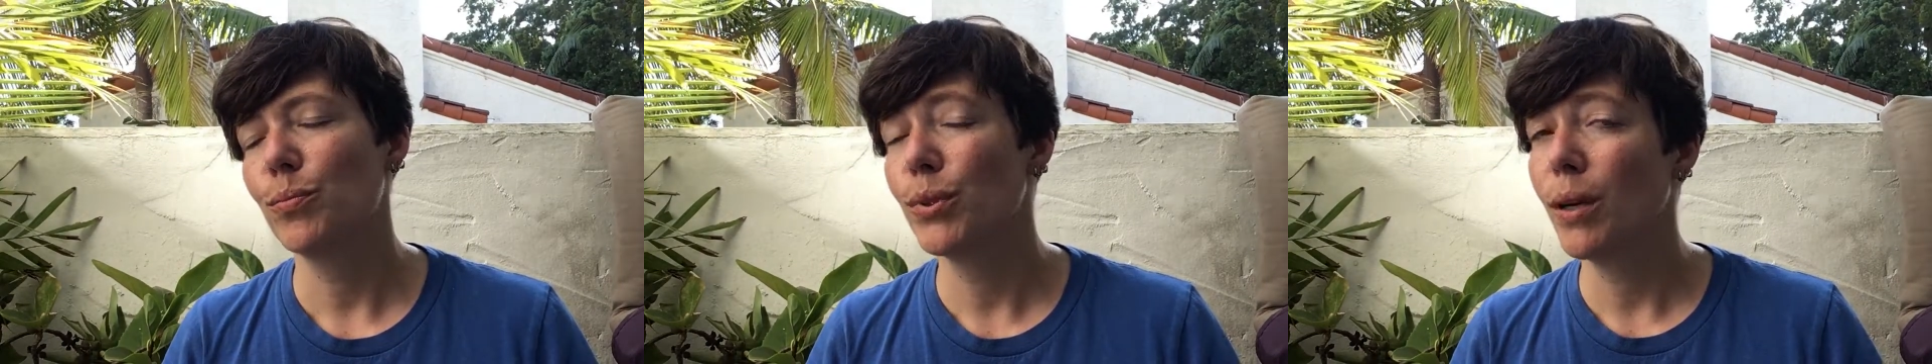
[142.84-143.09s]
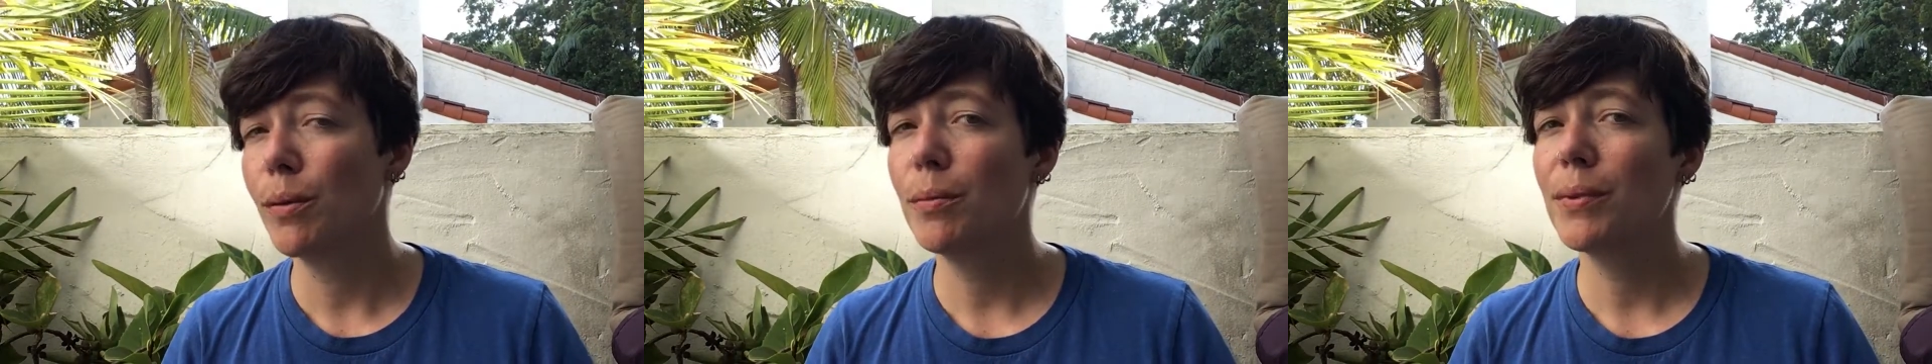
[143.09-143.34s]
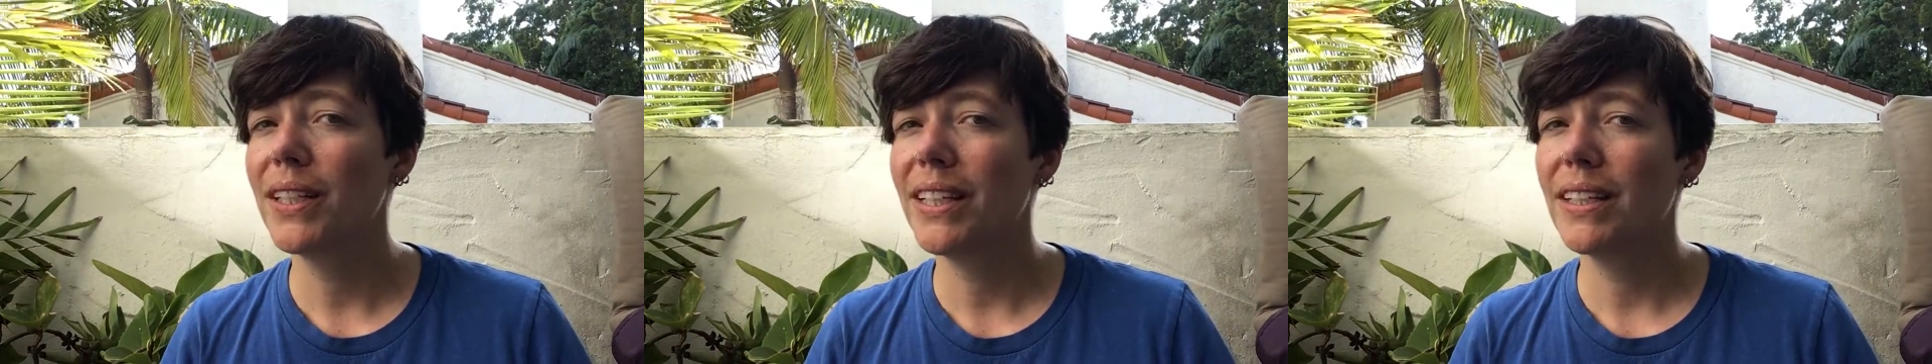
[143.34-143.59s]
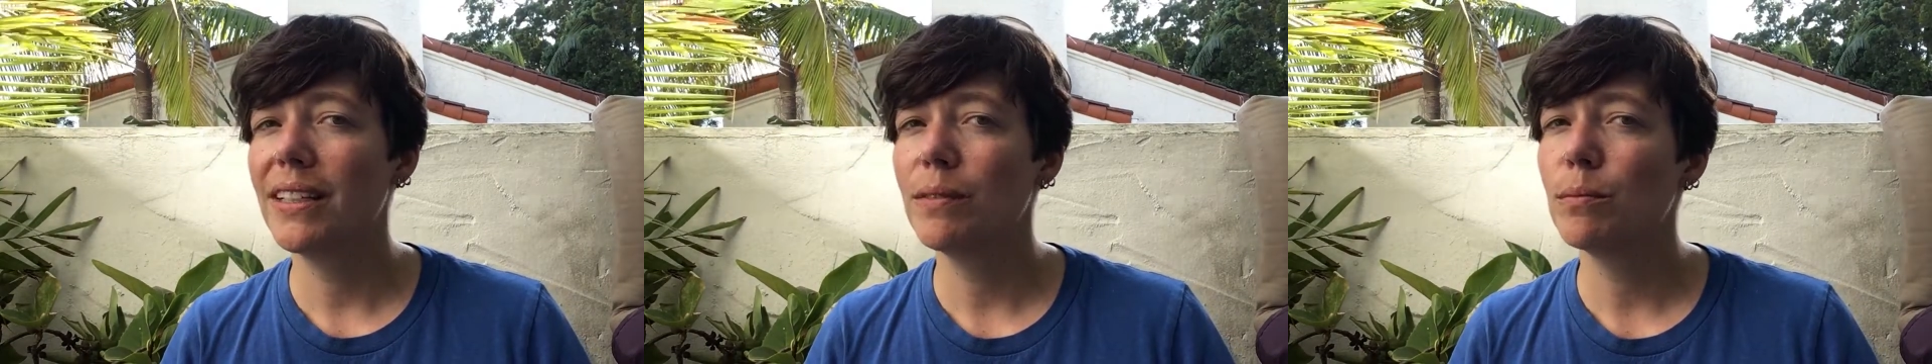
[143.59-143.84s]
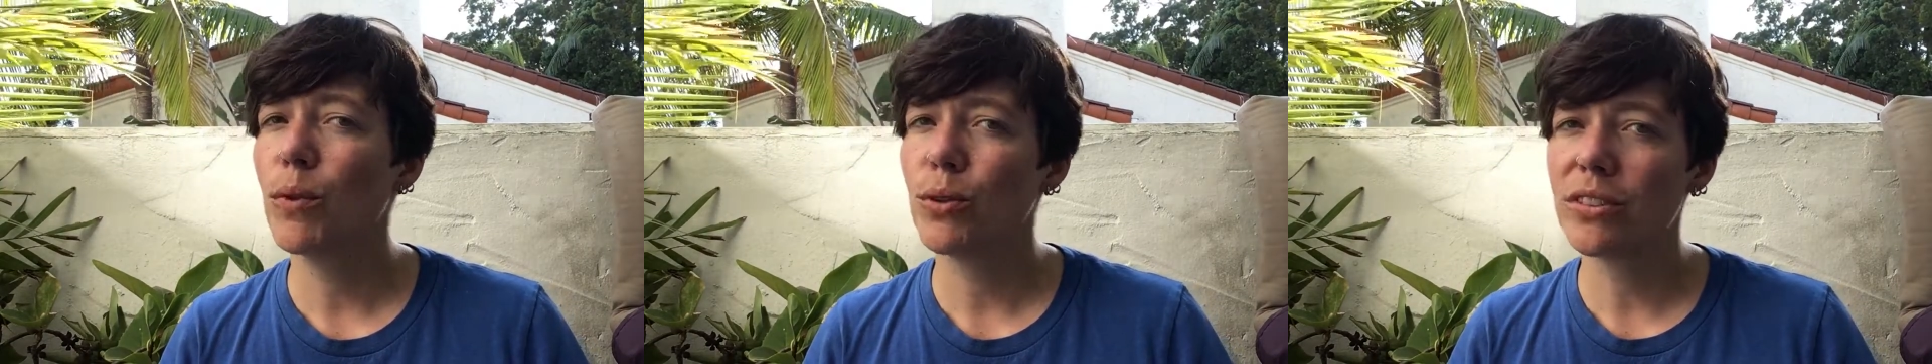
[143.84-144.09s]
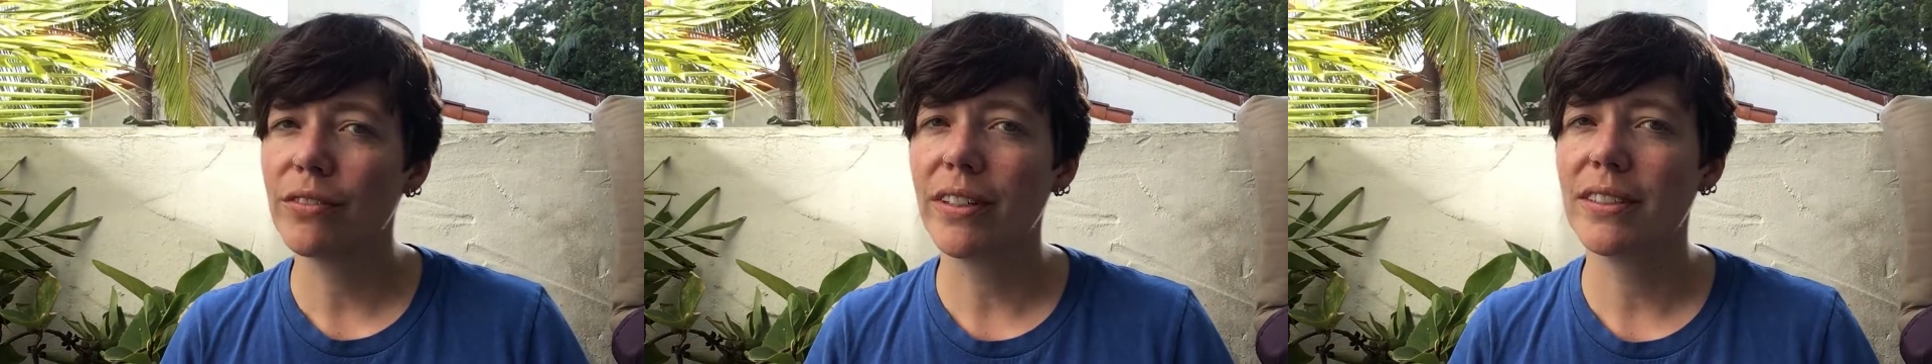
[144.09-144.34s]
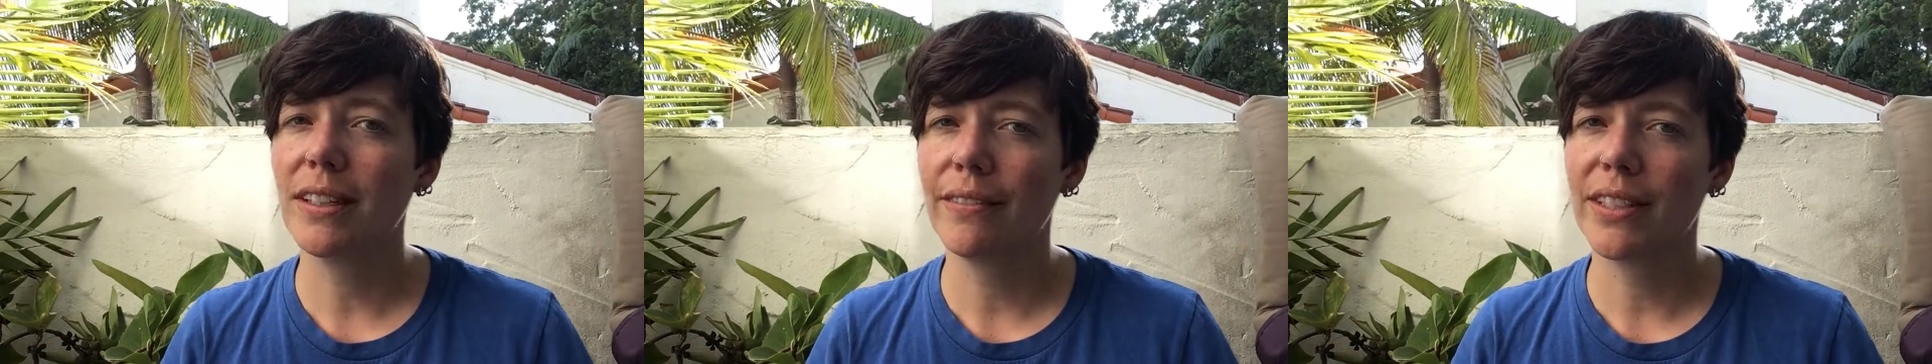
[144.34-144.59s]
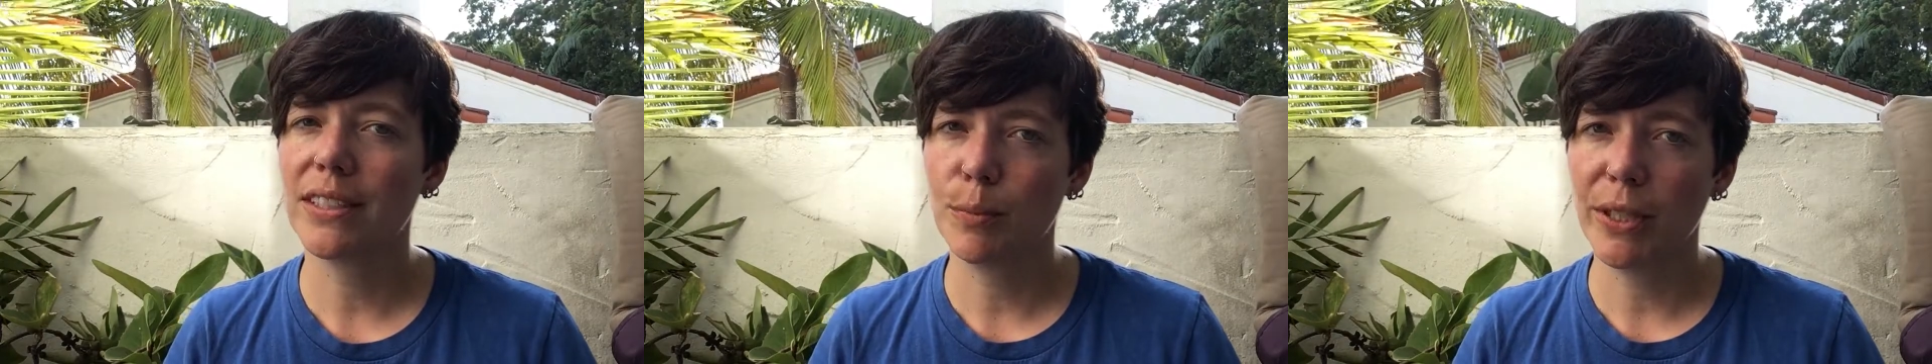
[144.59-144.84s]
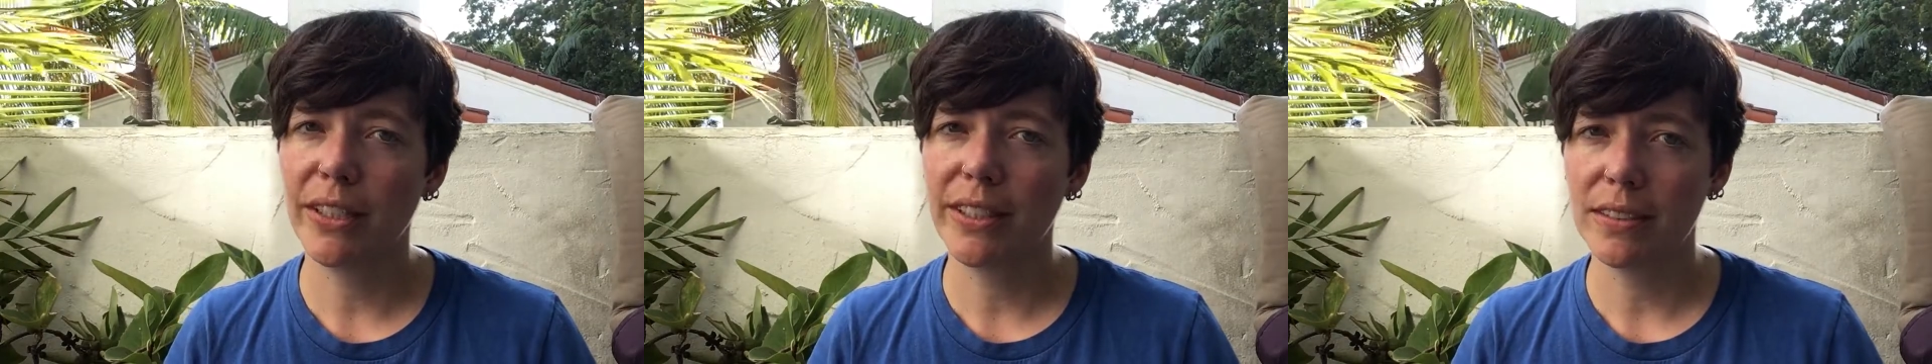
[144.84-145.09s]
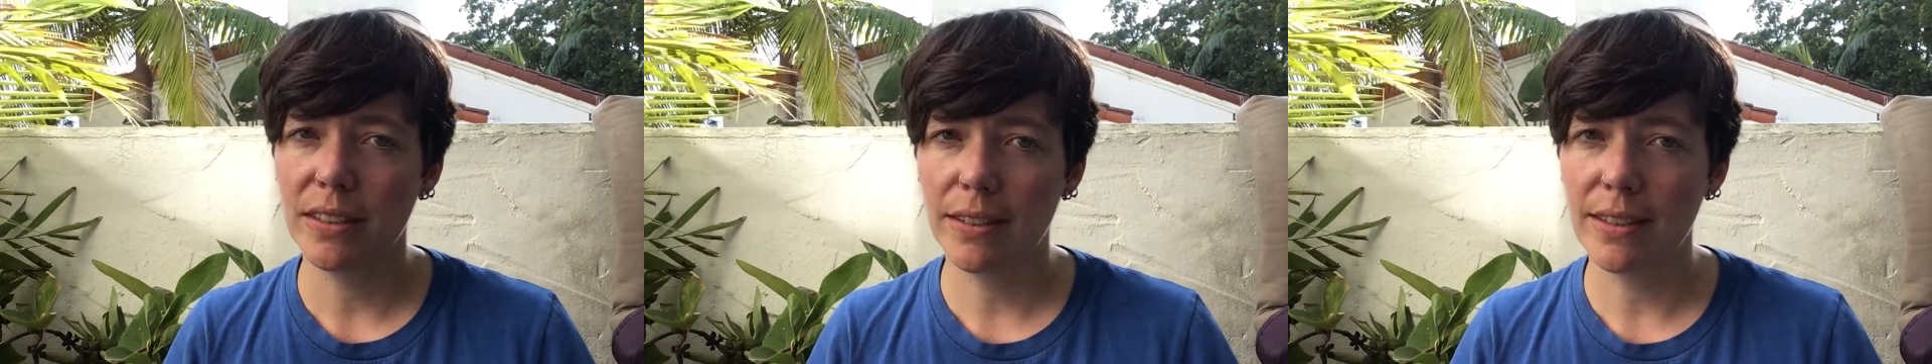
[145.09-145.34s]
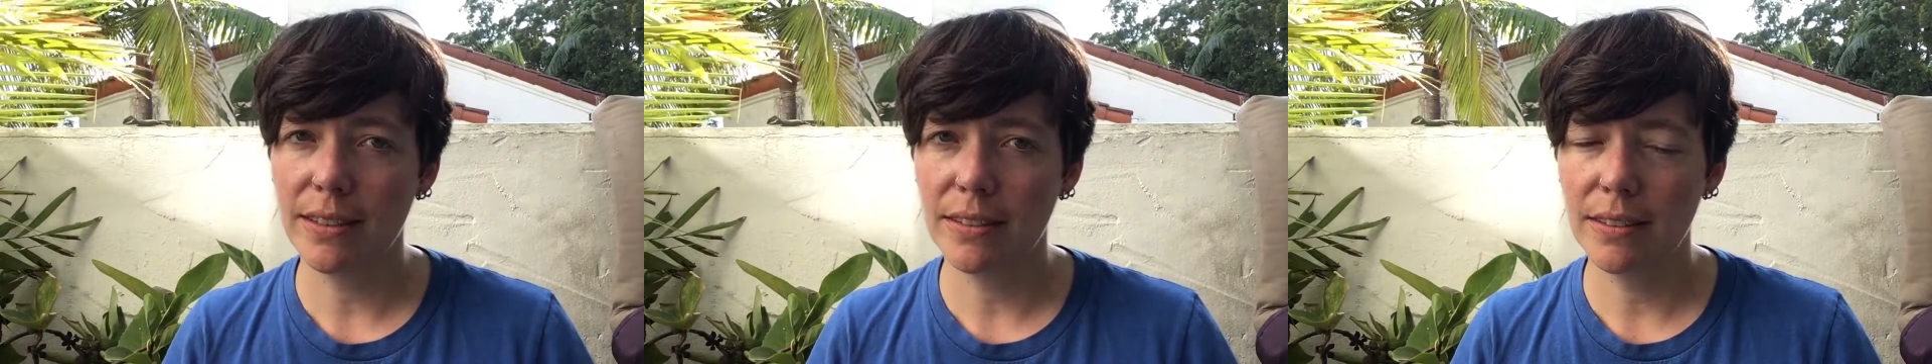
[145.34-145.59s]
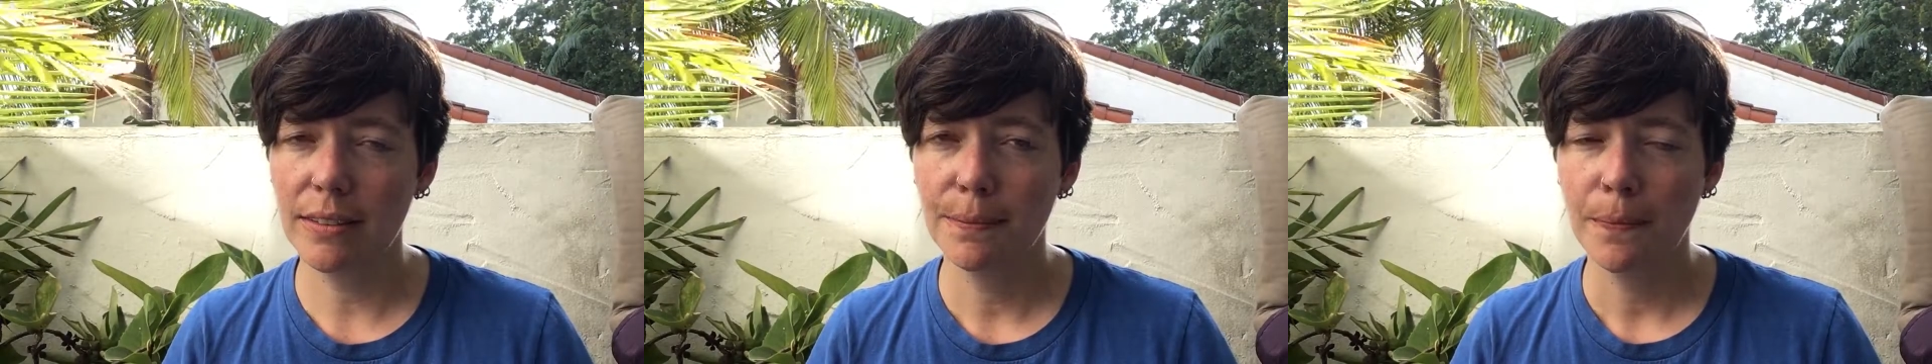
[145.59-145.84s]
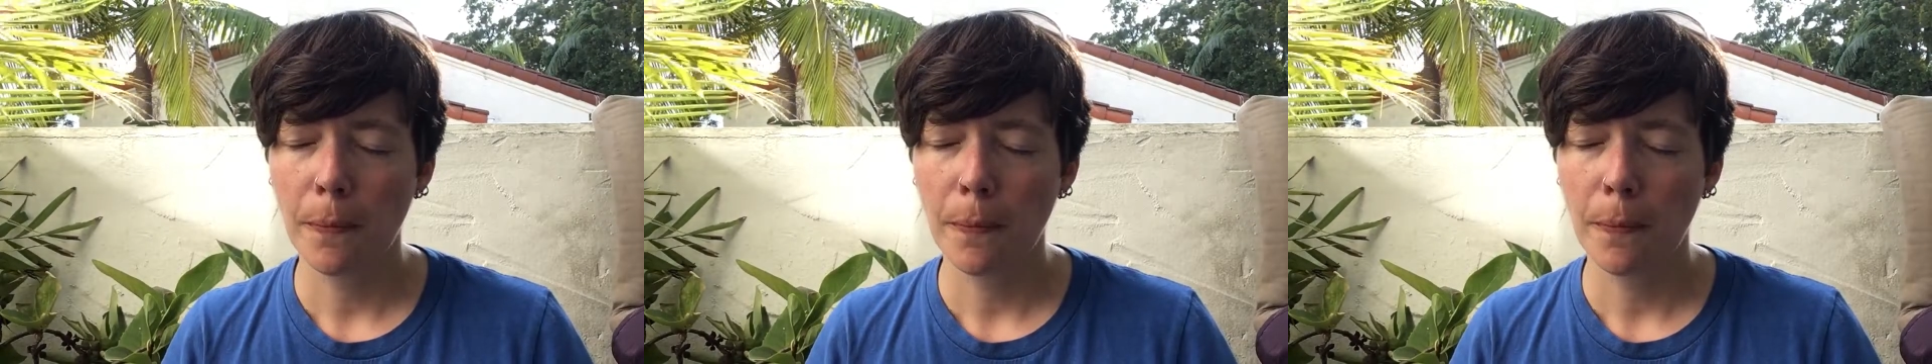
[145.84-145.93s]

Probably most of us have experienced this.